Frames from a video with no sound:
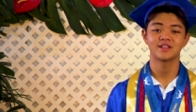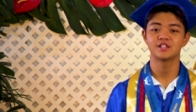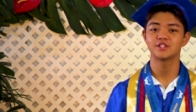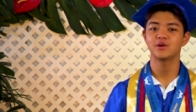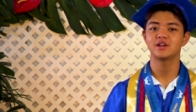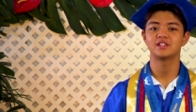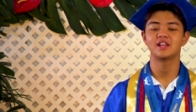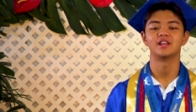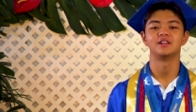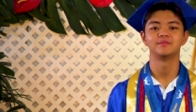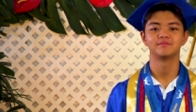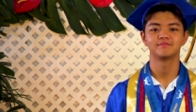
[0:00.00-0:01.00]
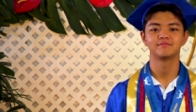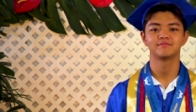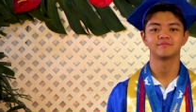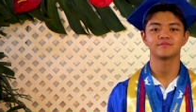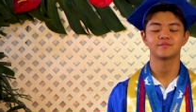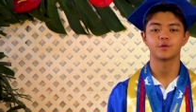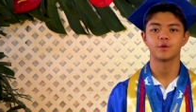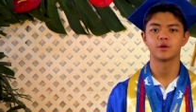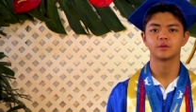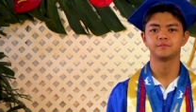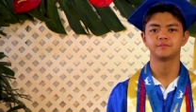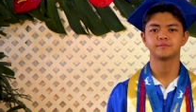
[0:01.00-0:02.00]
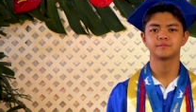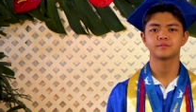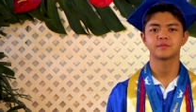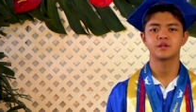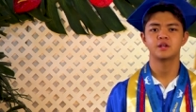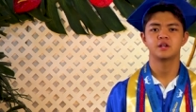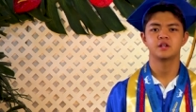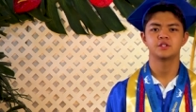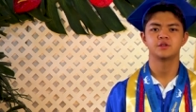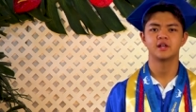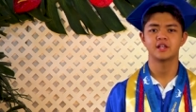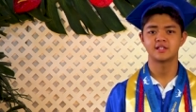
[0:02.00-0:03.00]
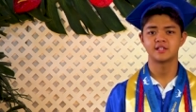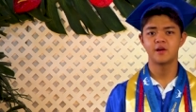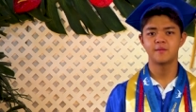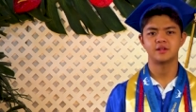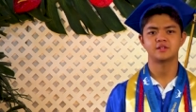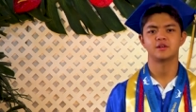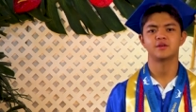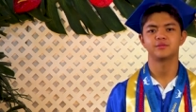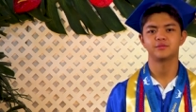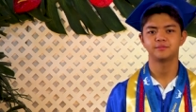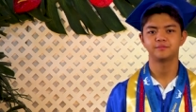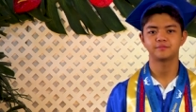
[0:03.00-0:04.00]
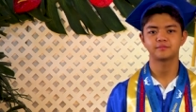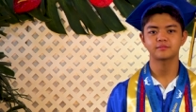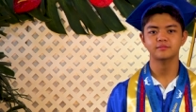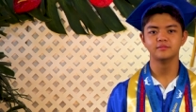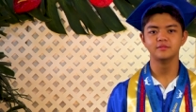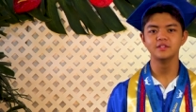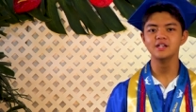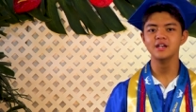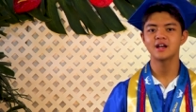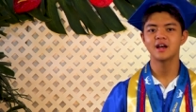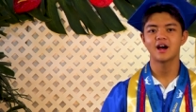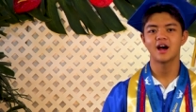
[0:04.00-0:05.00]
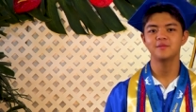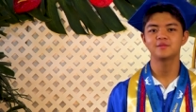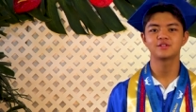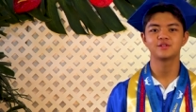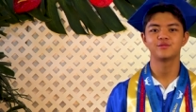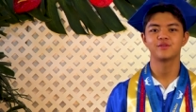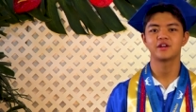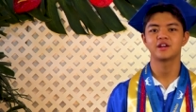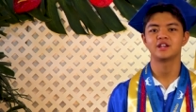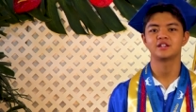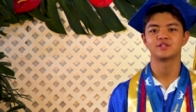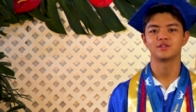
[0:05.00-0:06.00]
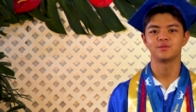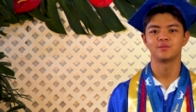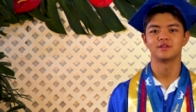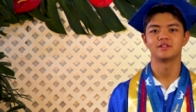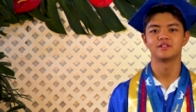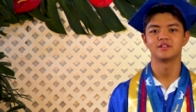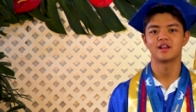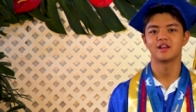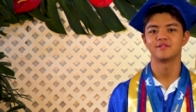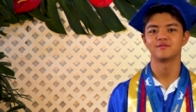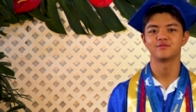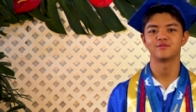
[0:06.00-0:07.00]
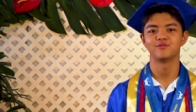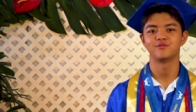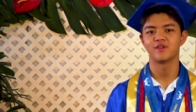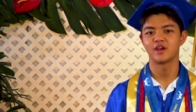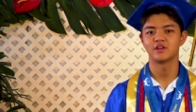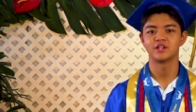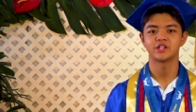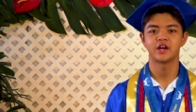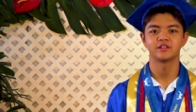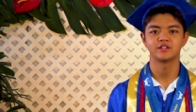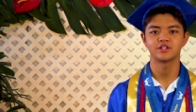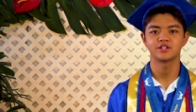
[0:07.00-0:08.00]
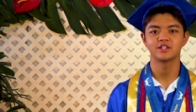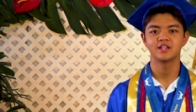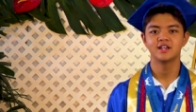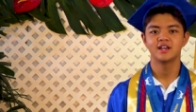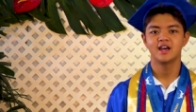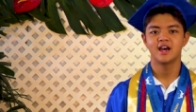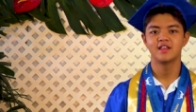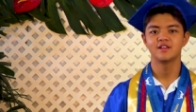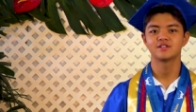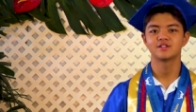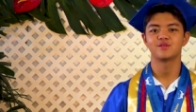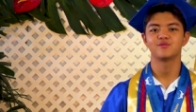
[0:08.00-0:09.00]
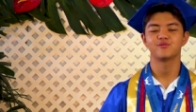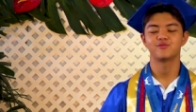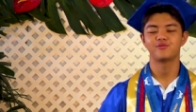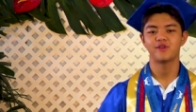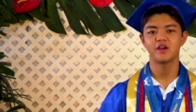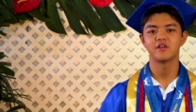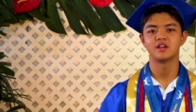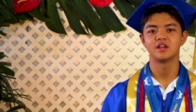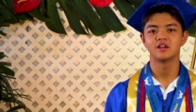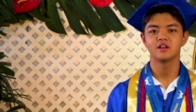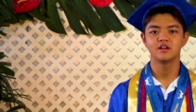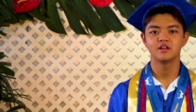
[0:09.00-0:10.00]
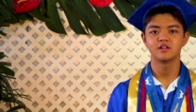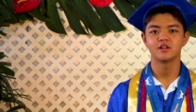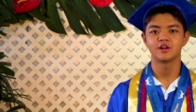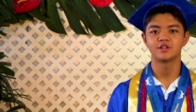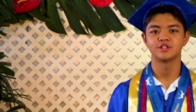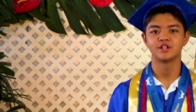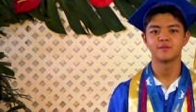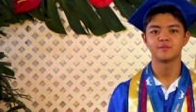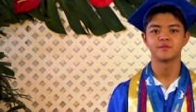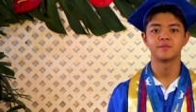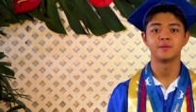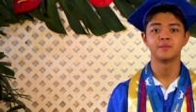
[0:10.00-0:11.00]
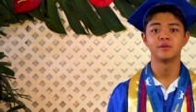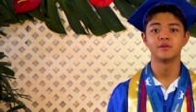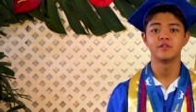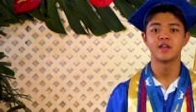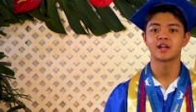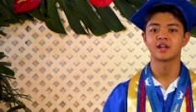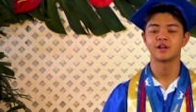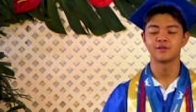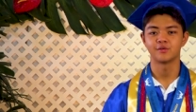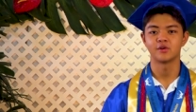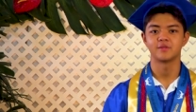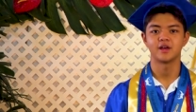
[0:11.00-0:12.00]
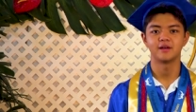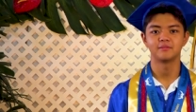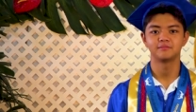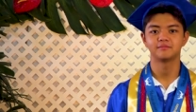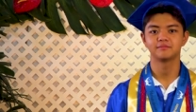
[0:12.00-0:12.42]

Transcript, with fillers: And so I did, or so I like to tell myself. I'm still very stupid and very childish, and there's a very large number of people that can confirm that.